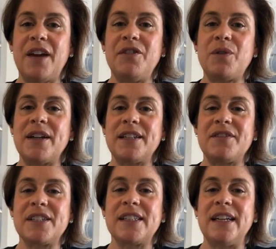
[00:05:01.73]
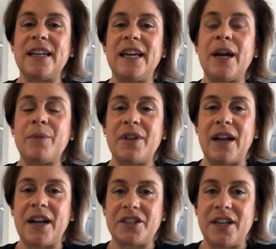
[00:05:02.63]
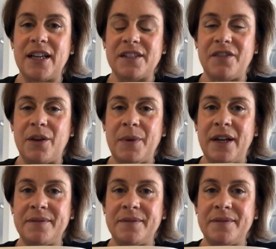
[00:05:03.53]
Have you guys ever seen a camera that actually has film in